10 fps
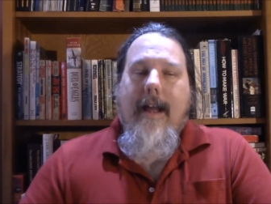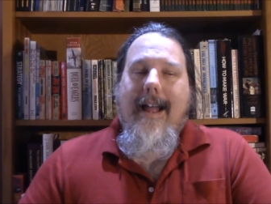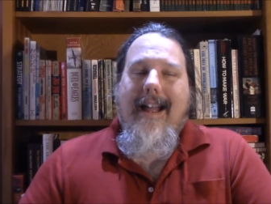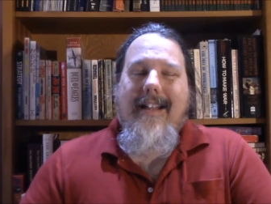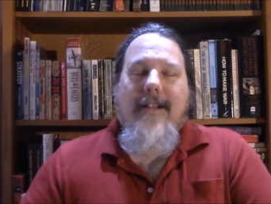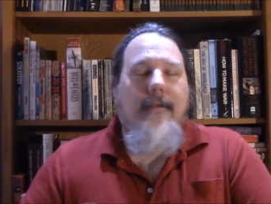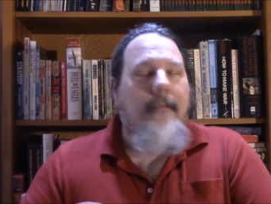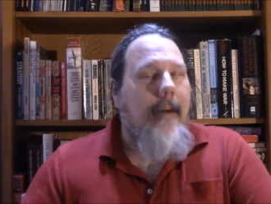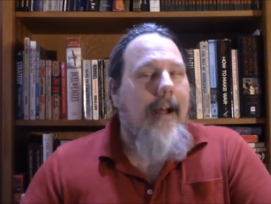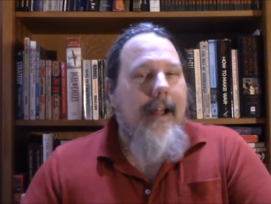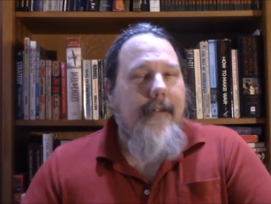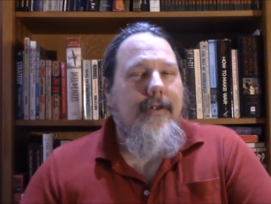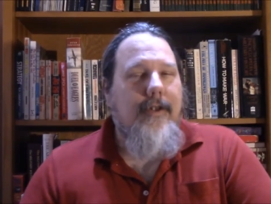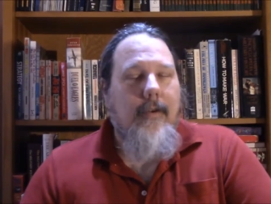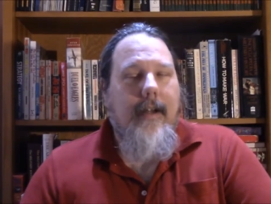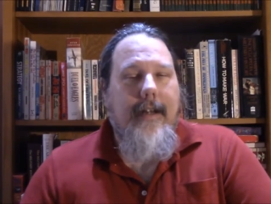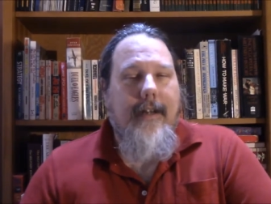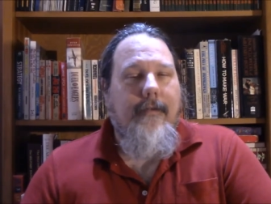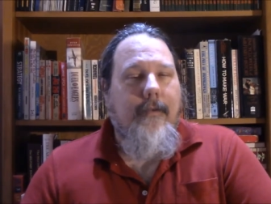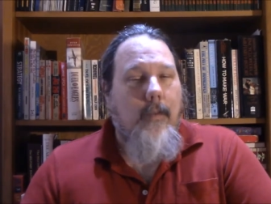and you might have a general idea
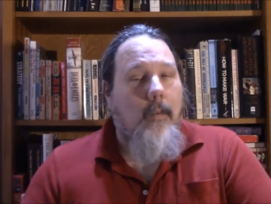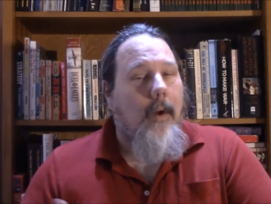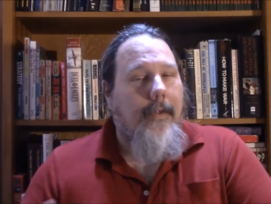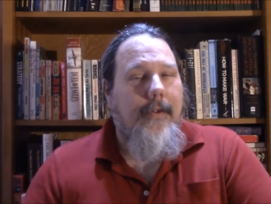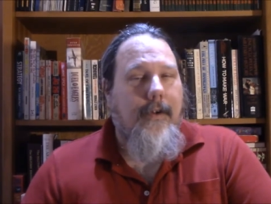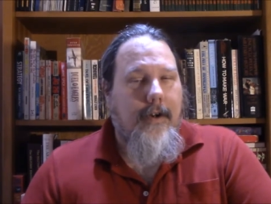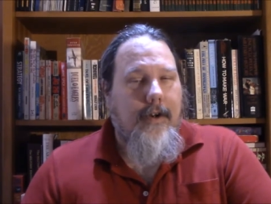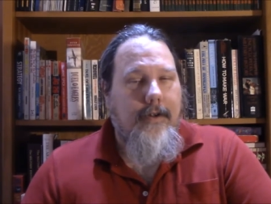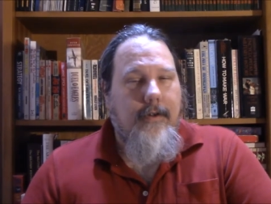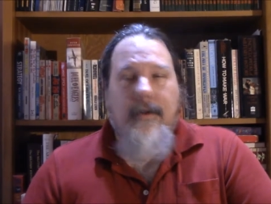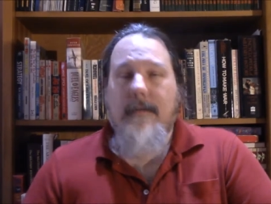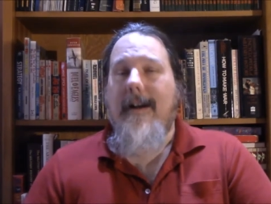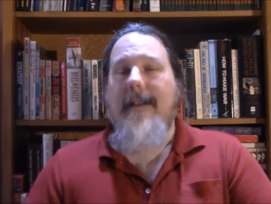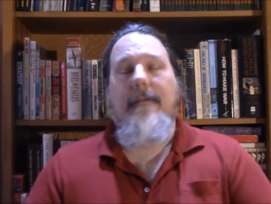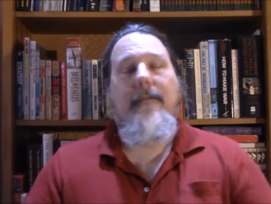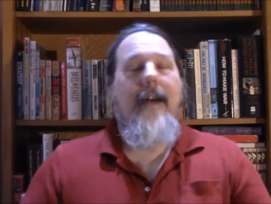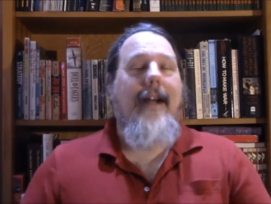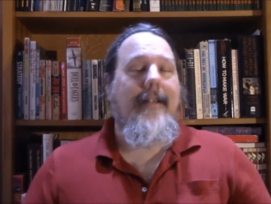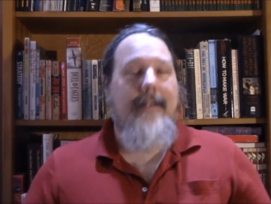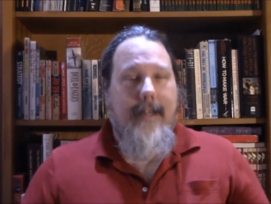of what they're going to do. You might even
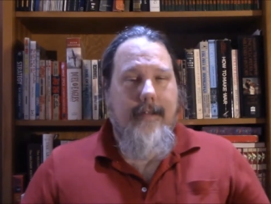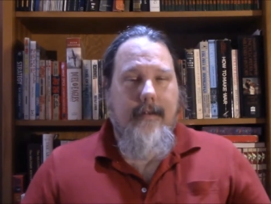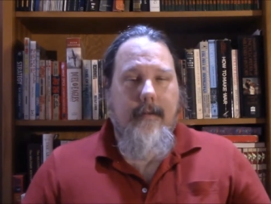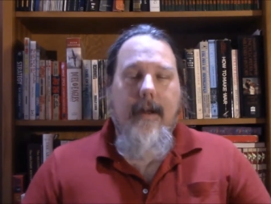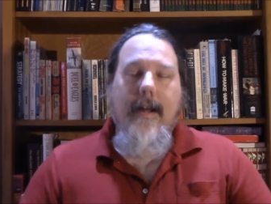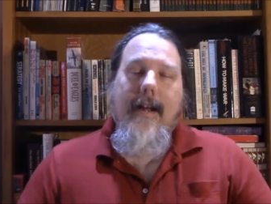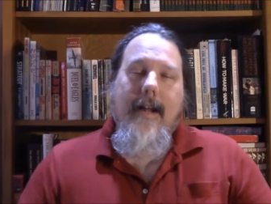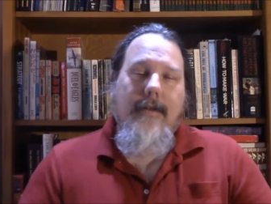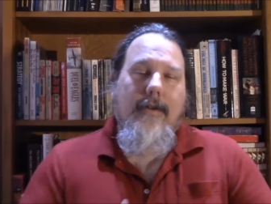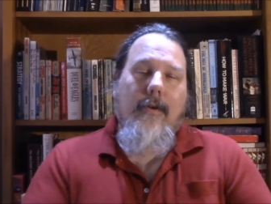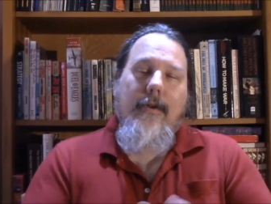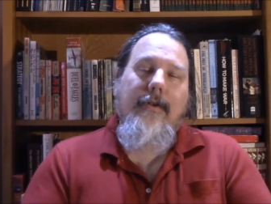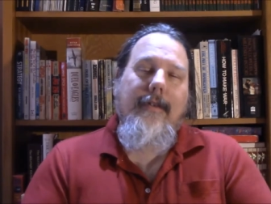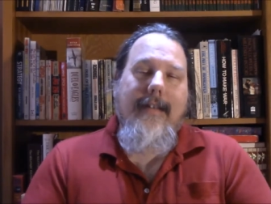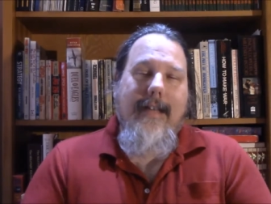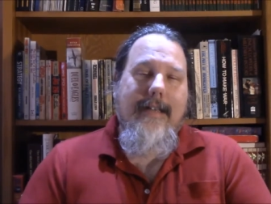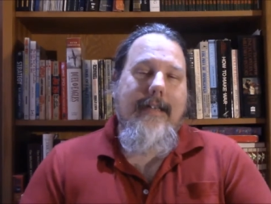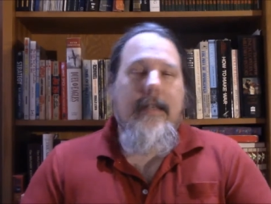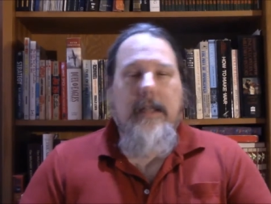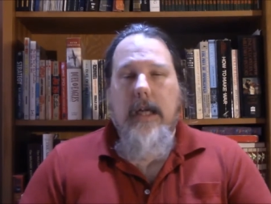practice against them, and so your
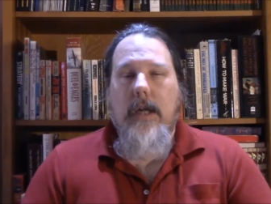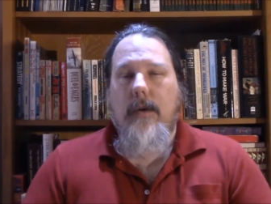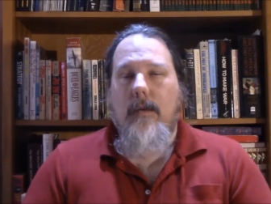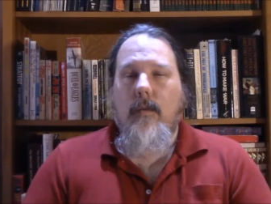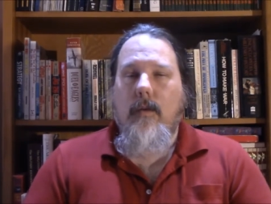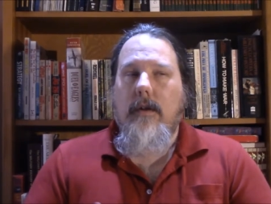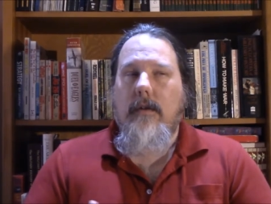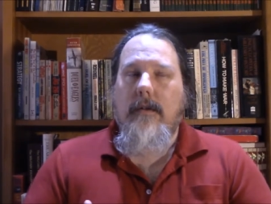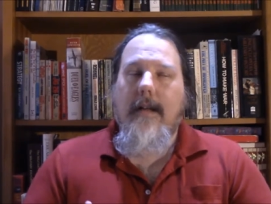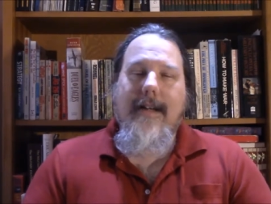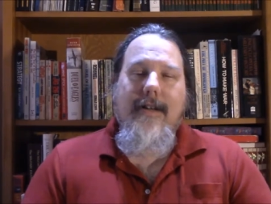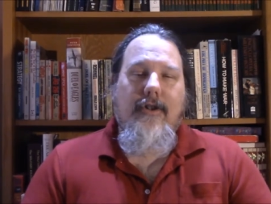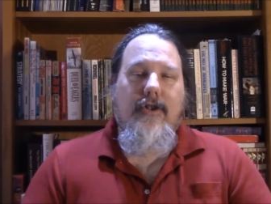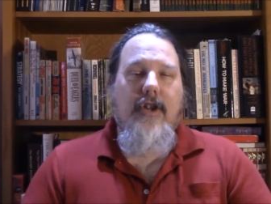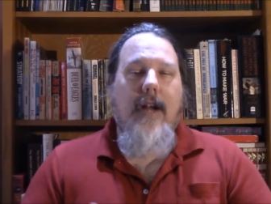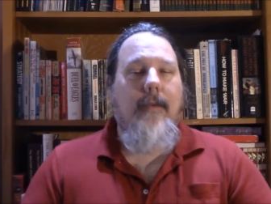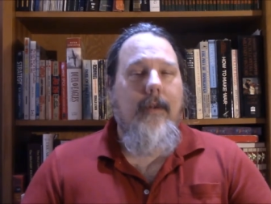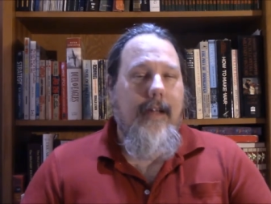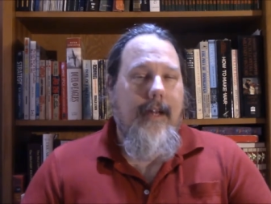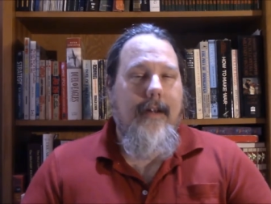lists will
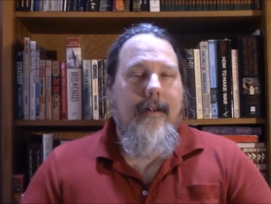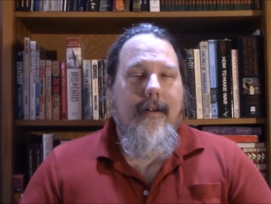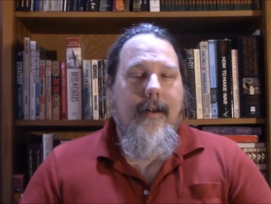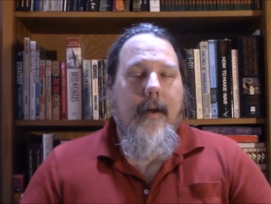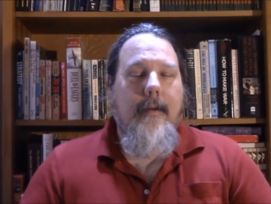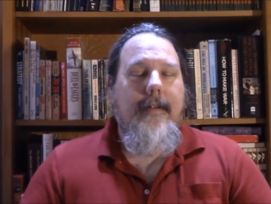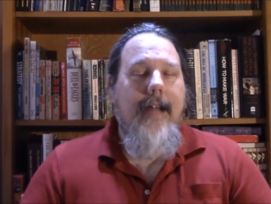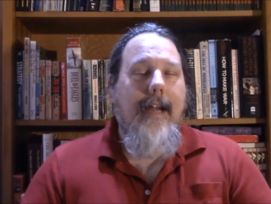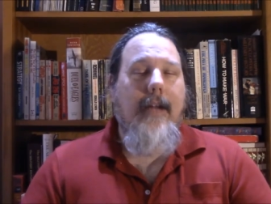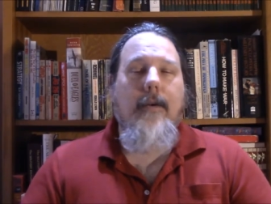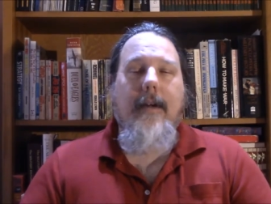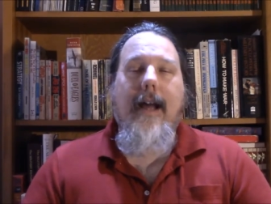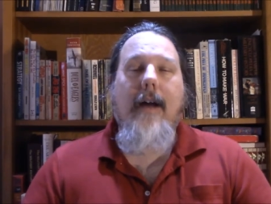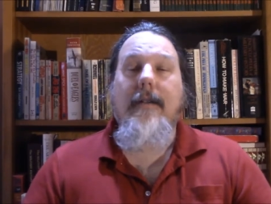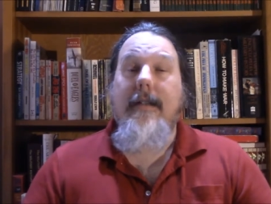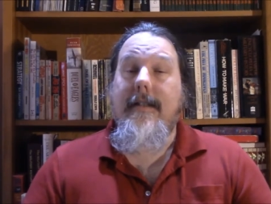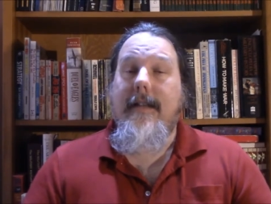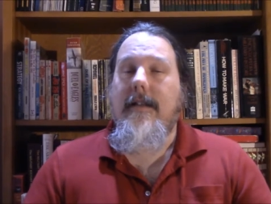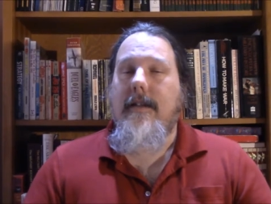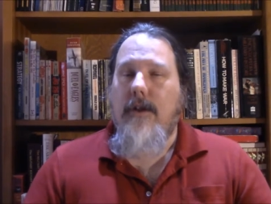generally take into account these
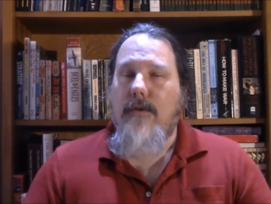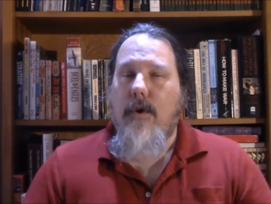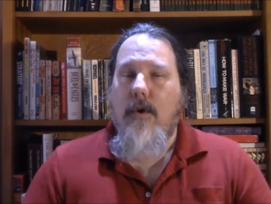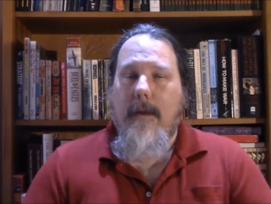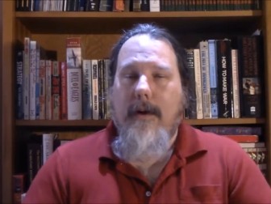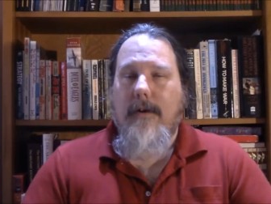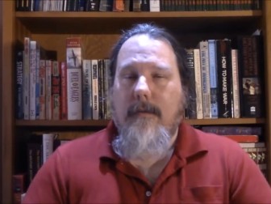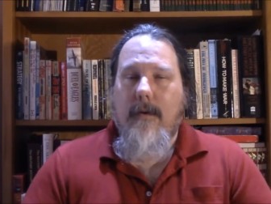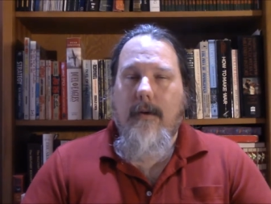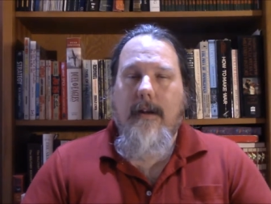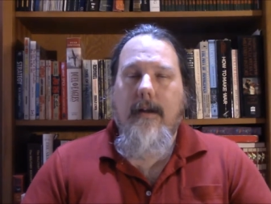things that you know about your opponent,